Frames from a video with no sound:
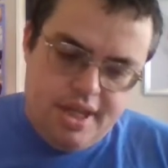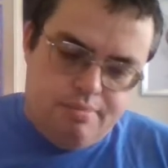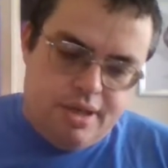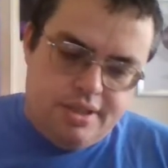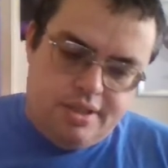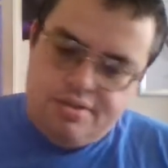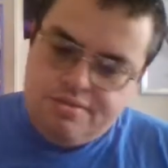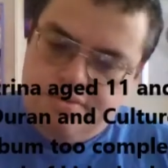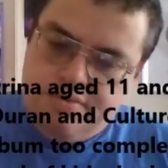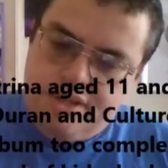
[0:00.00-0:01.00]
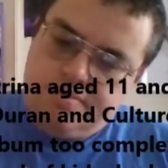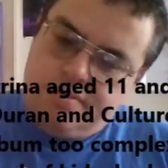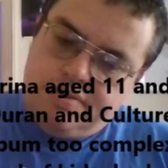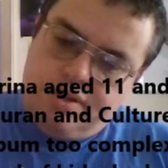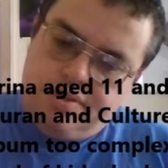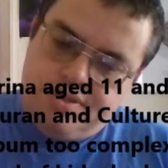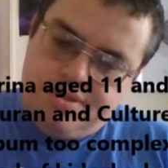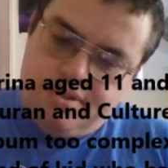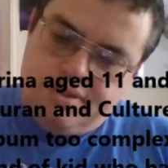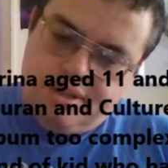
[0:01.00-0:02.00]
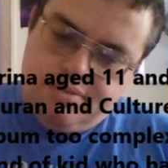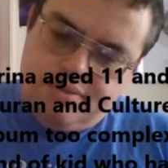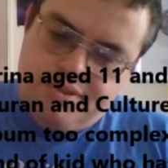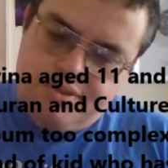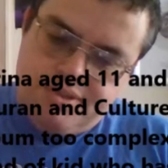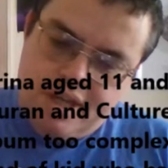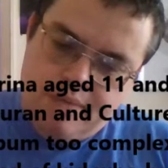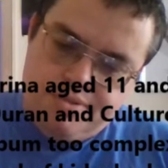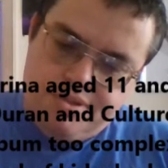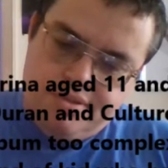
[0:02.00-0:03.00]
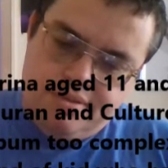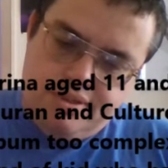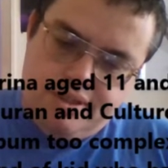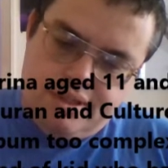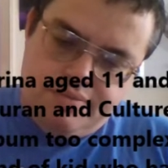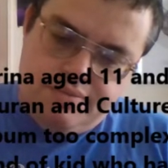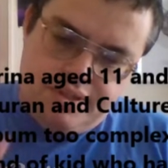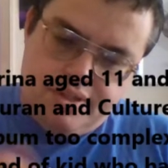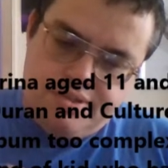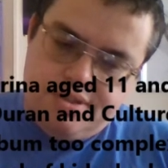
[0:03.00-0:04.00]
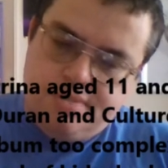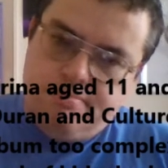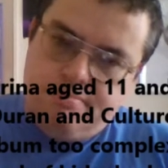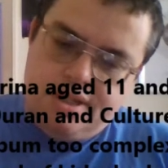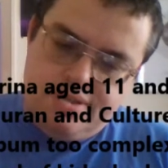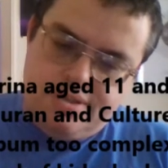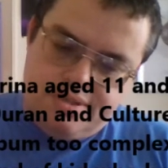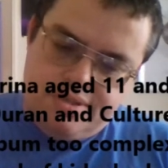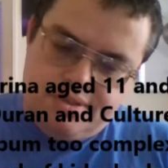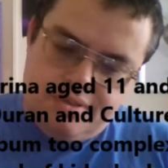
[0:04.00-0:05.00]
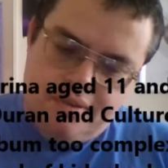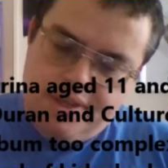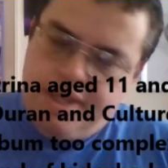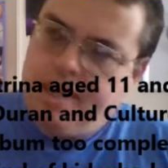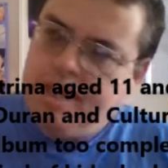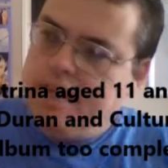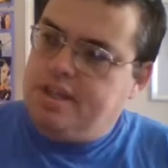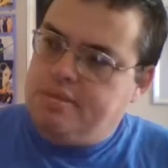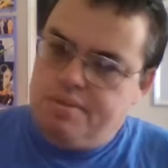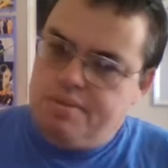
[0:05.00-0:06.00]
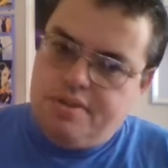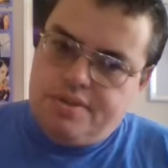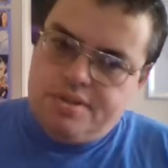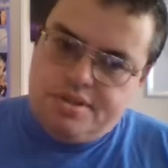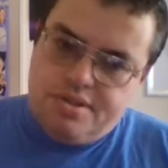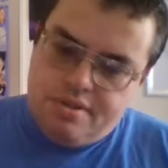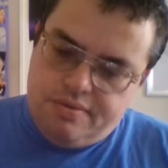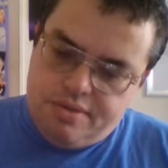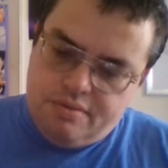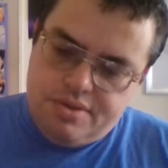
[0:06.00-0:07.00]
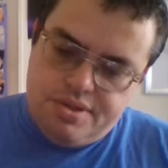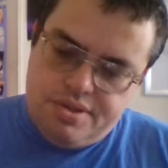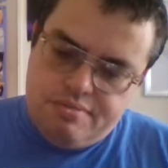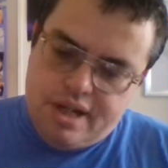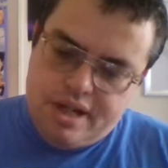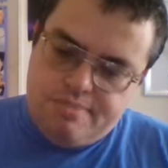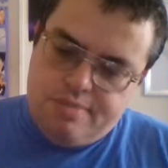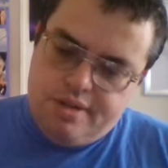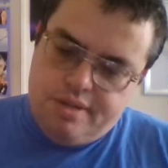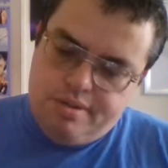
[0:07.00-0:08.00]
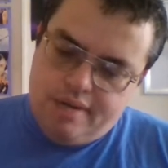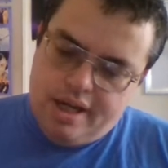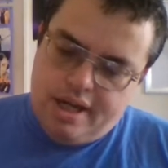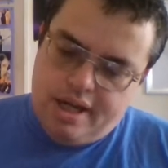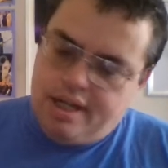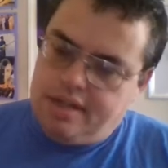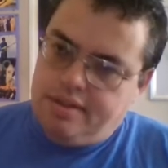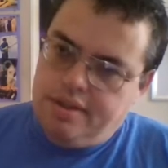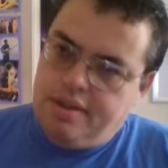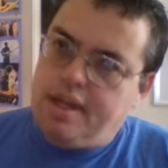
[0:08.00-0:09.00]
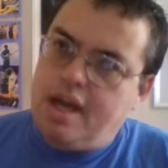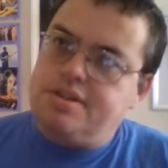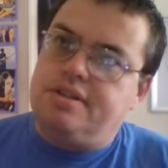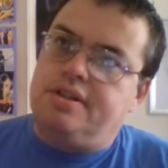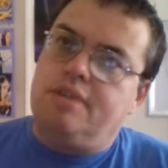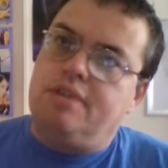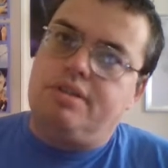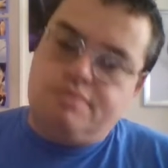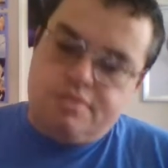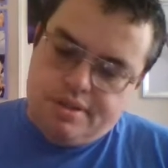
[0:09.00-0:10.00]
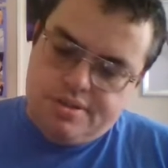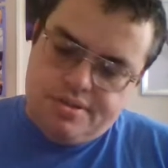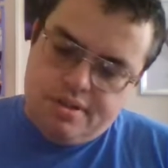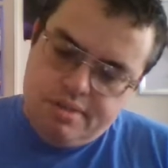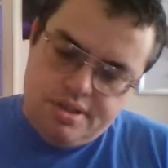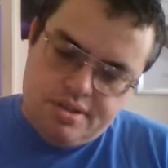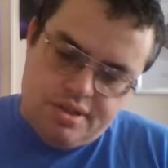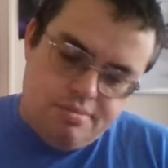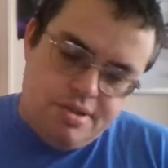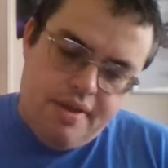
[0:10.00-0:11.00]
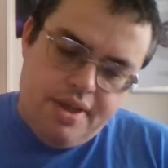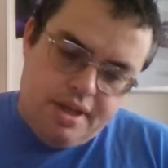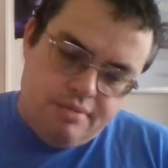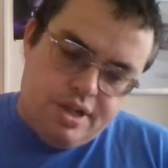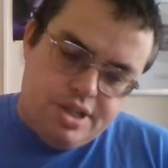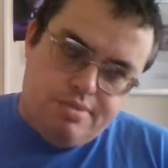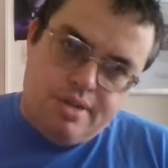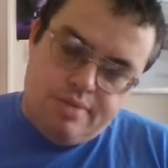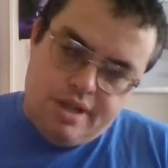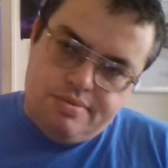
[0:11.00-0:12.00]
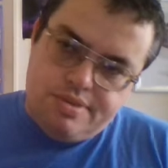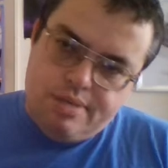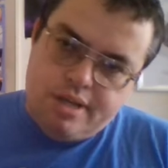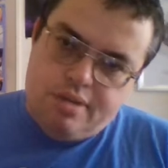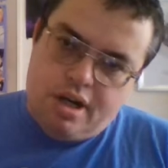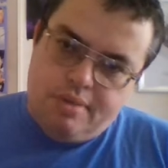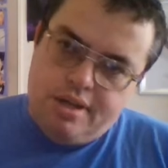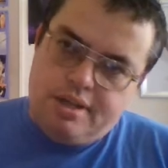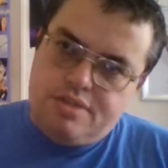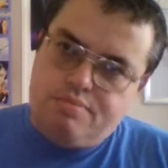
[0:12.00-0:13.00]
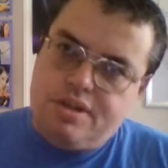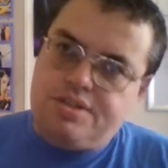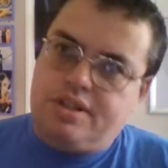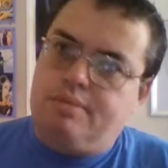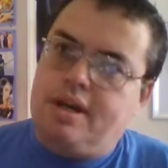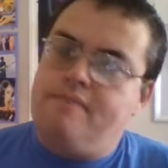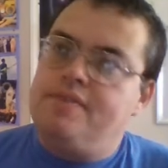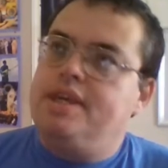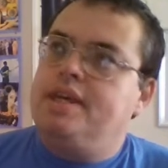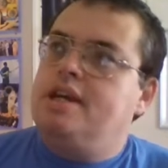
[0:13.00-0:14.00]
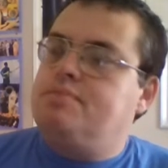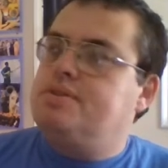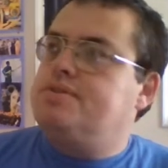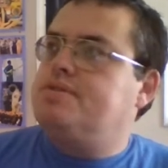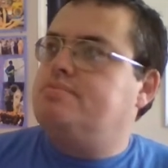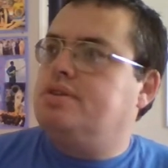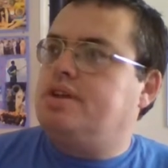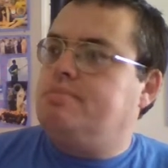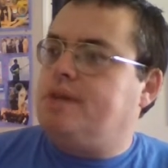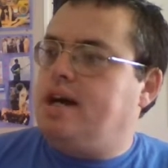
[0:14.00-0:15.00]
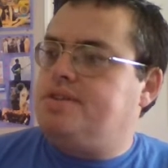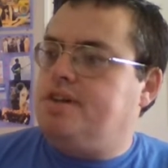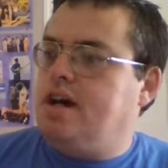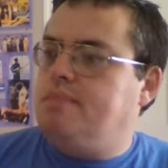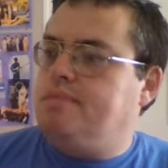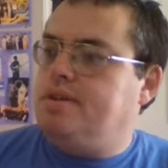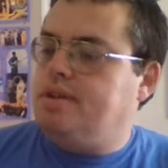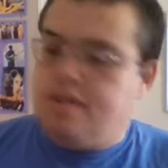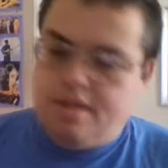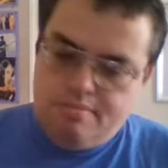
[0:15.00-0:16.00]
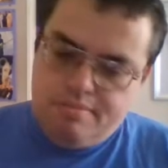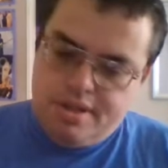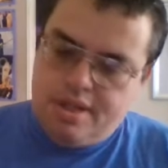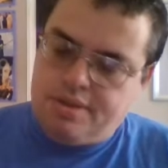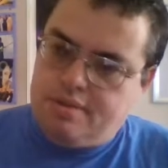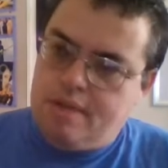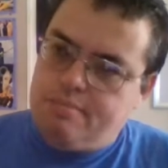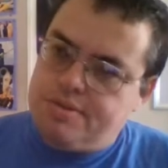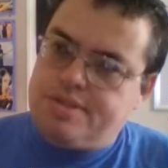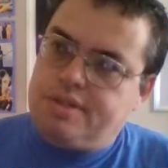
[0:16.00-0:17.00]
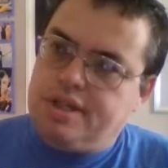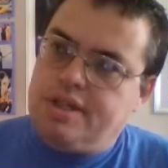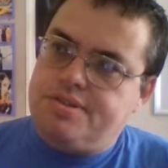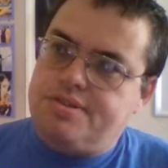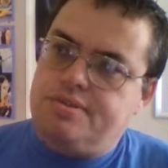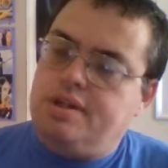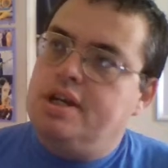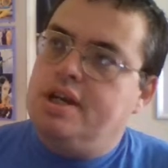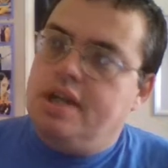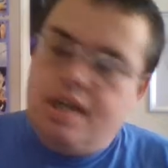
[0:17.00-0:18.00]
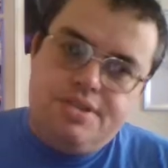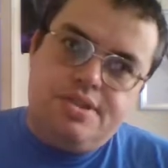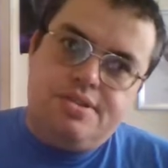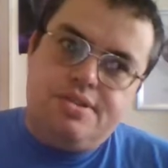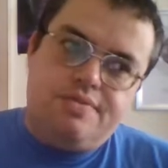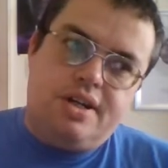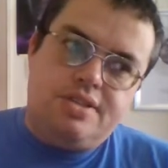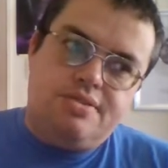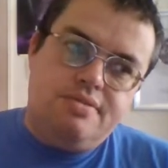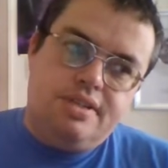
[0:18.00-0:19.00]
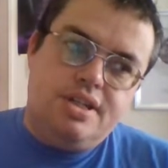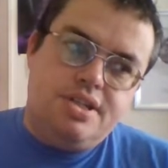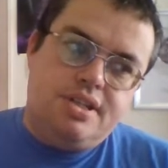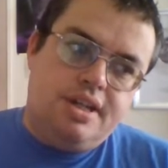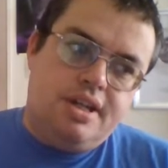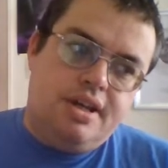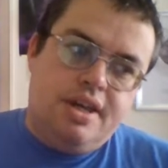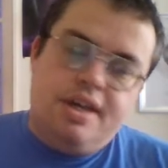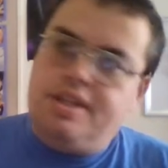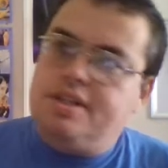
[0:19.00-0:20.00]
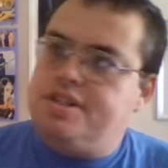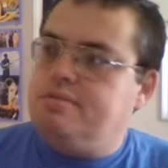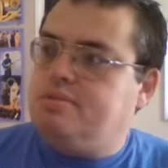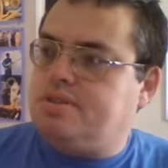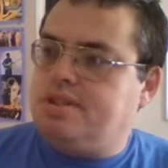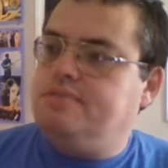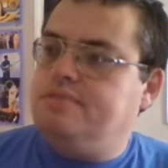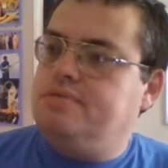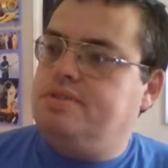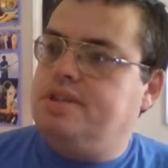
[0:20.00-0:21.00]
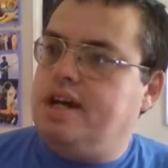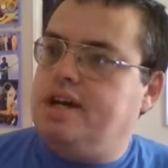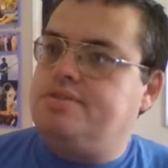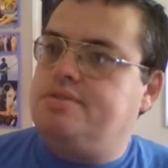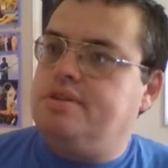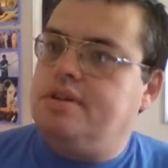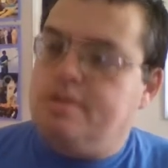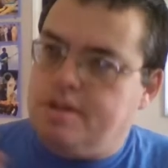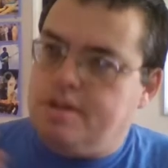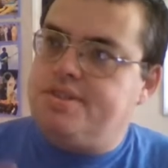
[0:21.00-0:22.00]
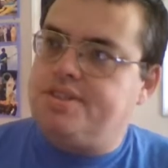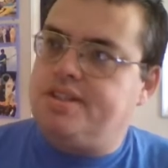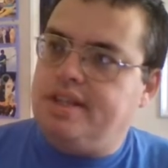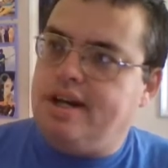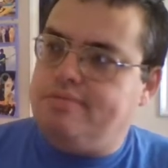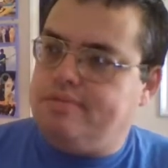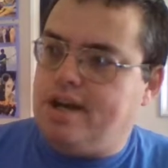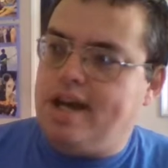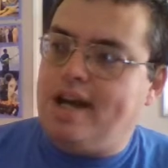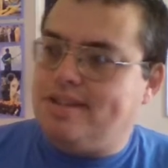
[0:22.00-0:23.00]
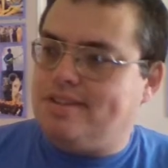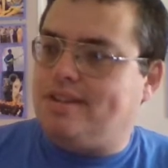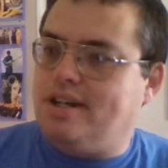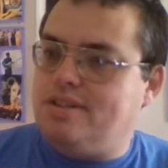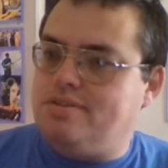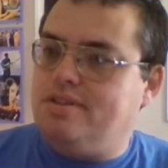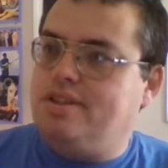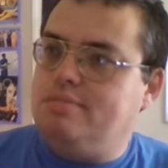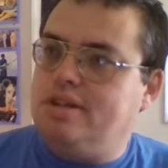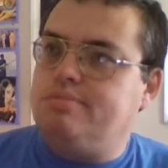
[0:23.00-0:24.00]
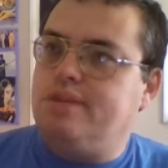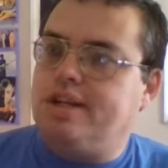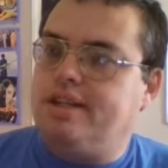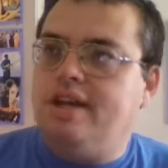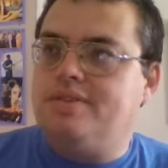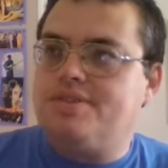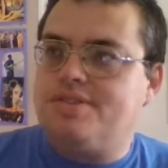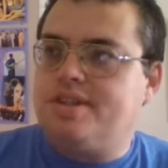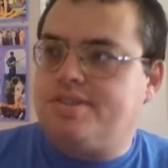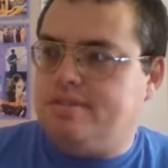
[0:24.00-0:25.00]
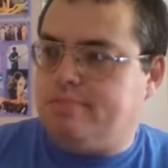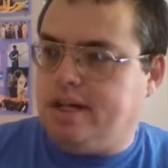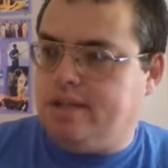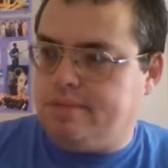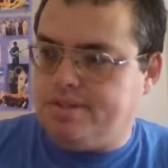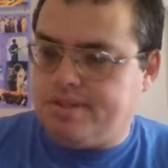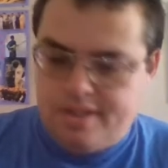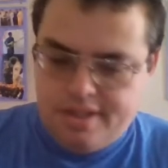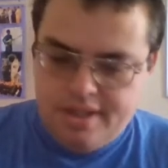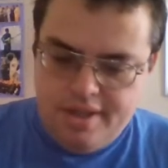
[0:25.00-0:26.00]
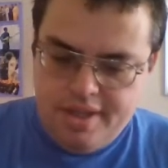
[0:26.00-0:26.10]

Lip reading: But true fans would have got the song, they would have just absolutely loved it. It's an amazing song. And then we move into song 4, which is Raspberry Beret. And as you know, I mean, I've talked about this song many times. Raspberry Beret was a big pop hit. It's basically about Prince's working part-time at Mr. McGee's store. He says he's far too leisurely. Then she walked in through the outdoor, instant love, out into the country on their motorbike, and they're having sex in a barn, basically.